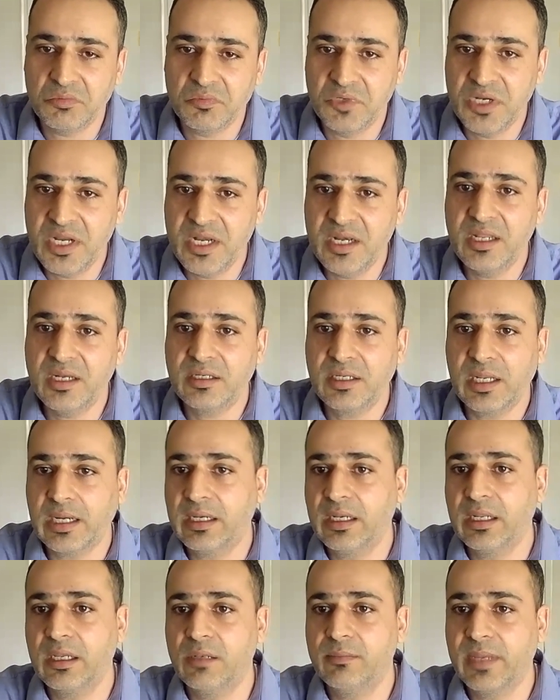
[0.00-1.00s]
reading
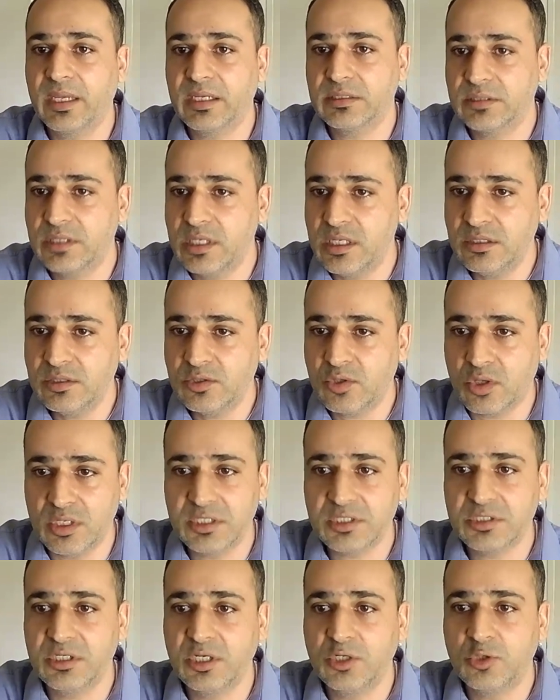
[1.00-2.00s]
technical magazines or
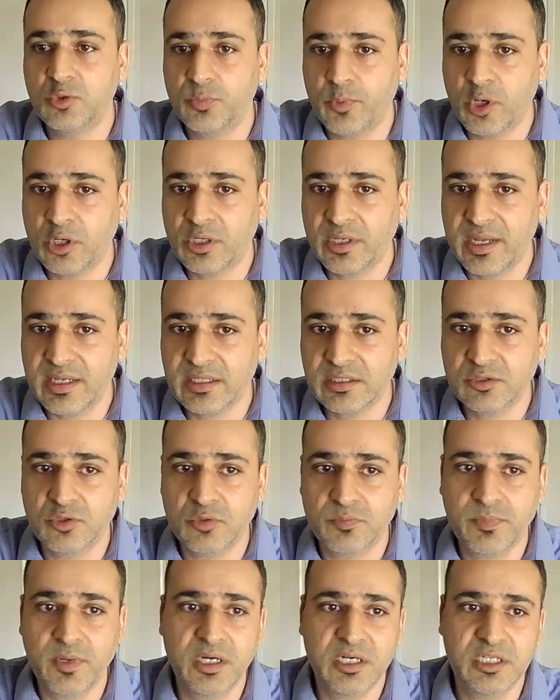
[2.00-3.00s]
listening to podcasts or
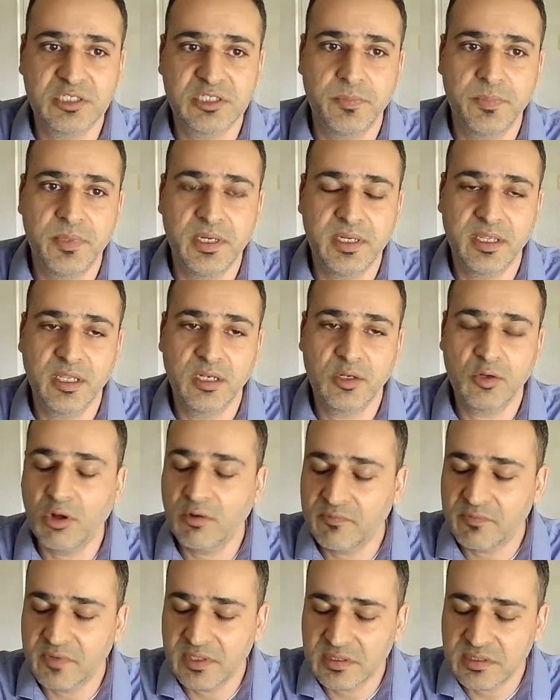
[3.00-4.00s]
participating in
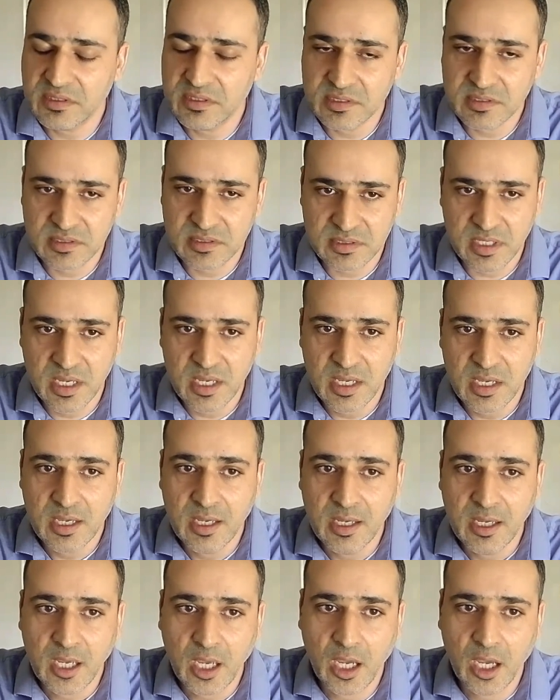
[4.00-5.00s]
conferences.
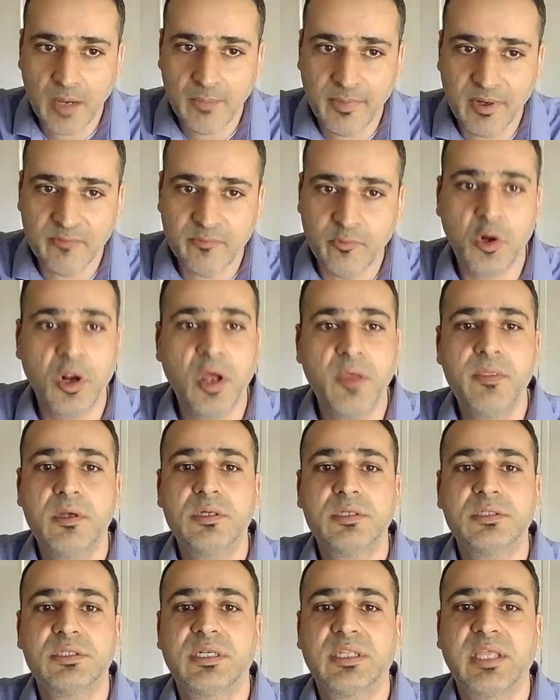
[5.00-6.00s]
But for
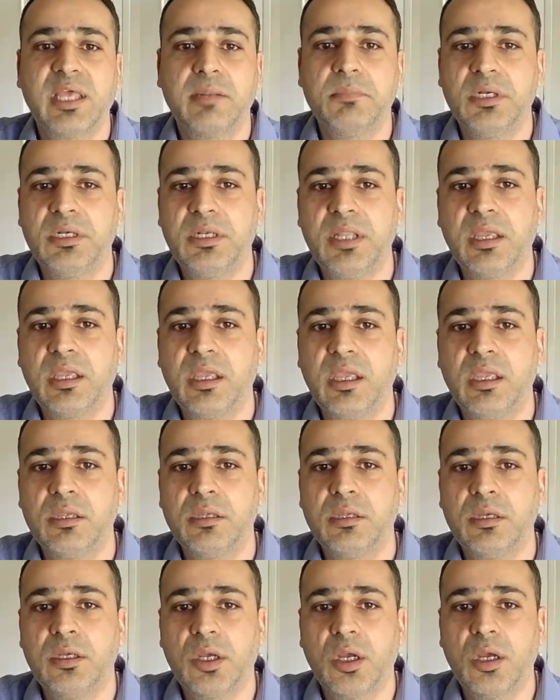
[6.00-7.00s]
others, it can be
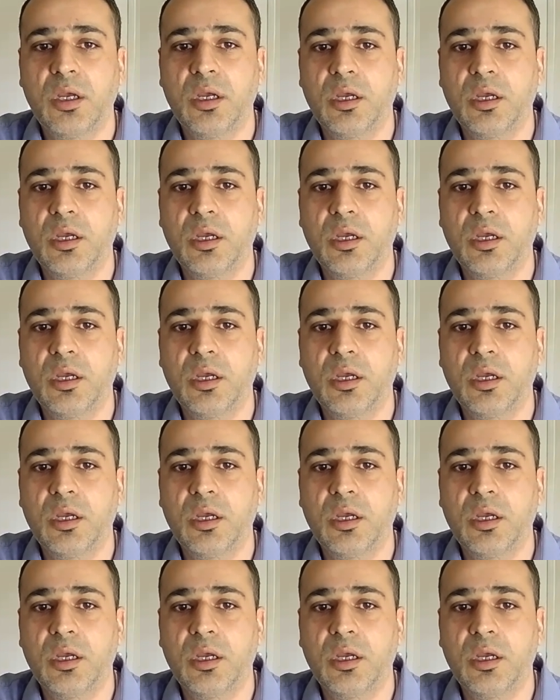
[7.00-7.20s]
taking,